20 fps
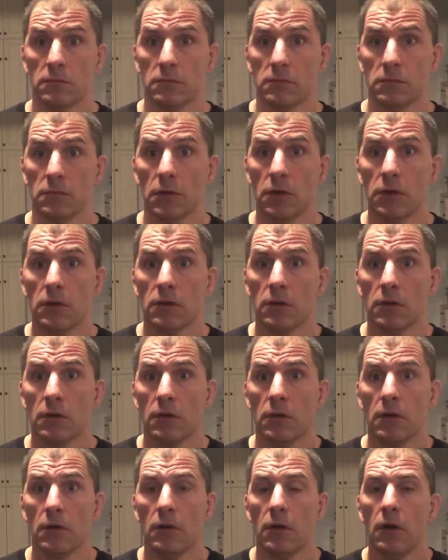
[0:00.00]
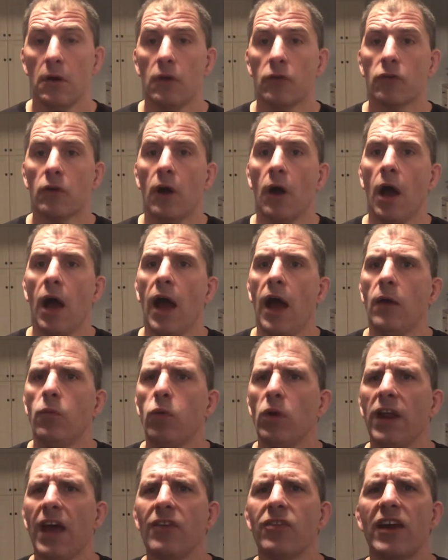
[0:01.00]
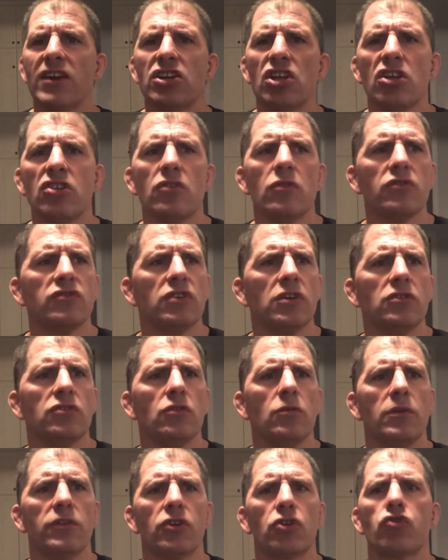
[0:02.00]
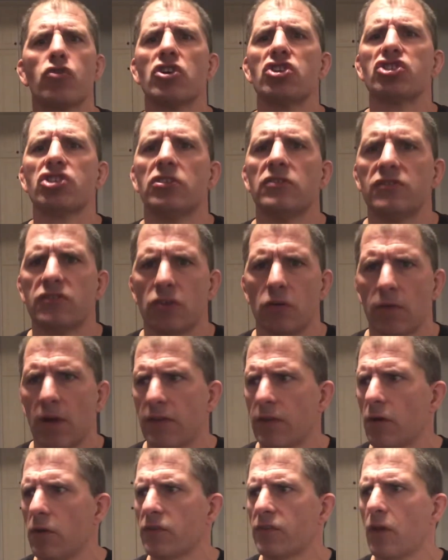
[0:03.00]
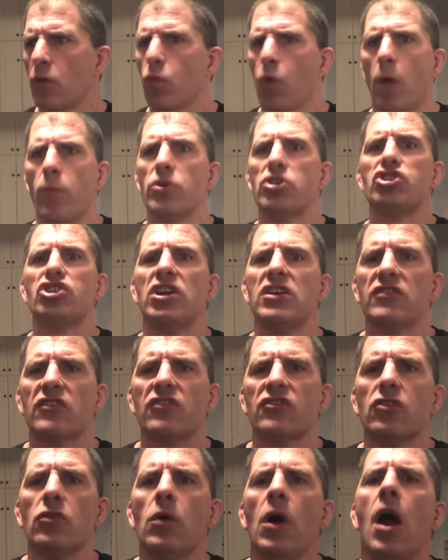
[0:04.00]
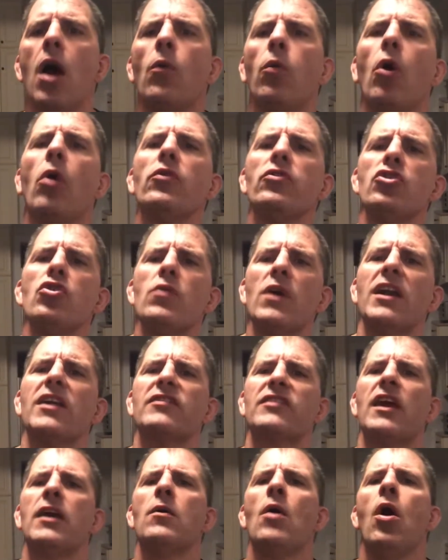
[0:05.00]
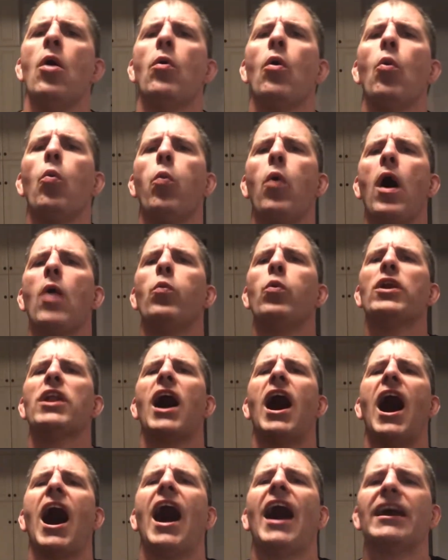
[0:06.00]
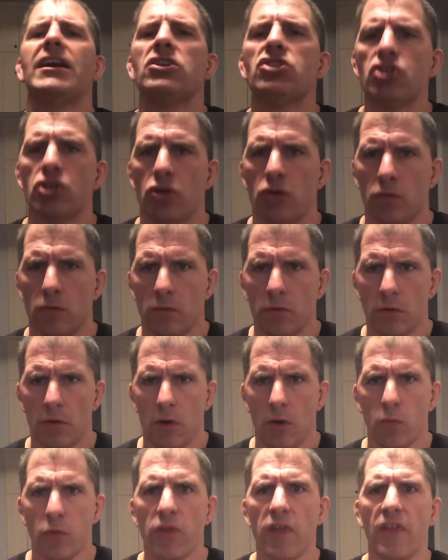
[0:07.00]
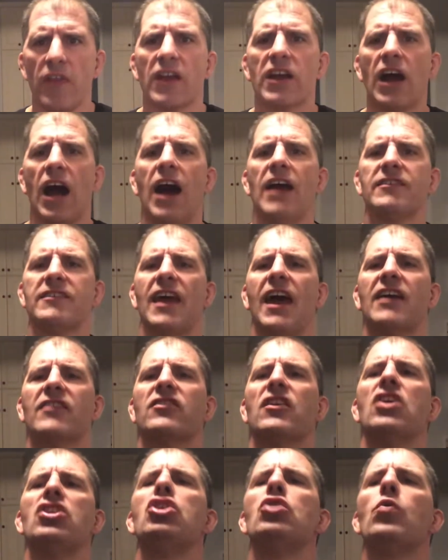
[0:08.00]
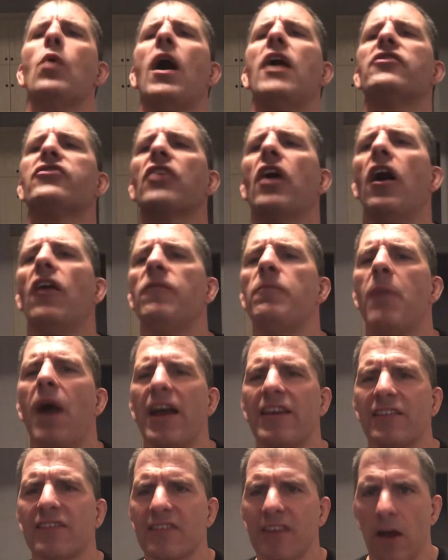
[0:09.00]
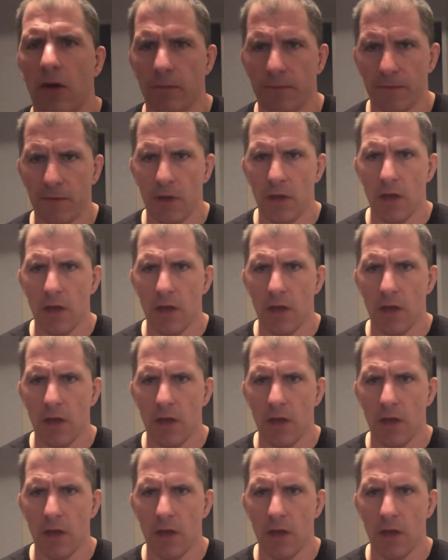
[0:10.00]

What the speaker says: Right? So what I'd like you to do is do what the Christians do, right? They always say, what would Jesus do? Well, you got to say, well, what would I do within the context and nuance of myself?